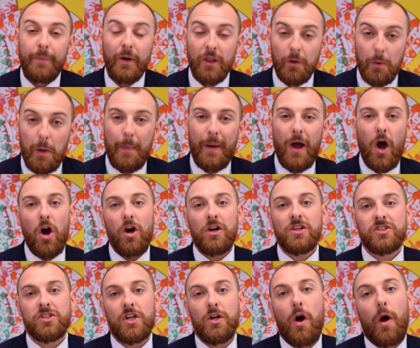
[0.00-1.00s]
But there will be
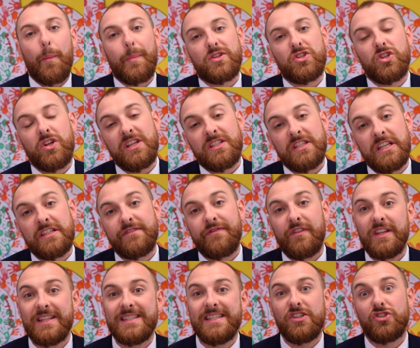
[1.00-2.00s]
also opportunities
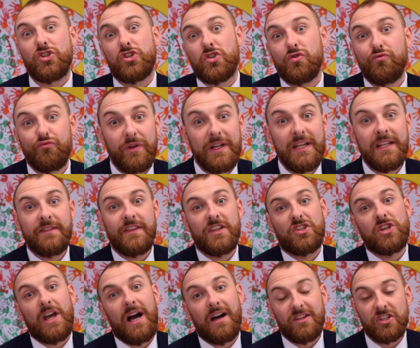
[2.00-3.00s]
for the teacher to read the
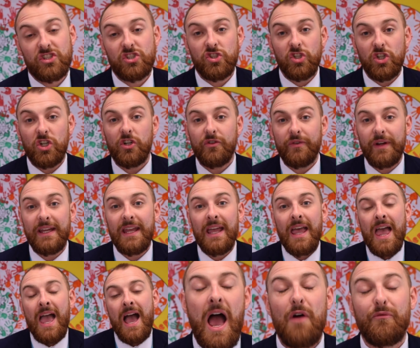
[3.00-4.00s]
child a story
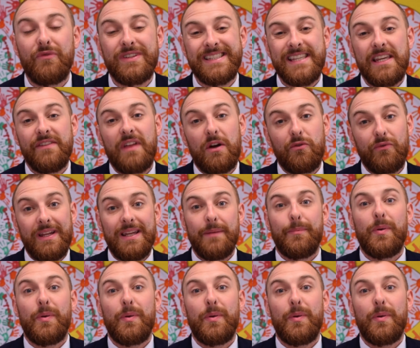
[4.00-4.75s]
and receive that really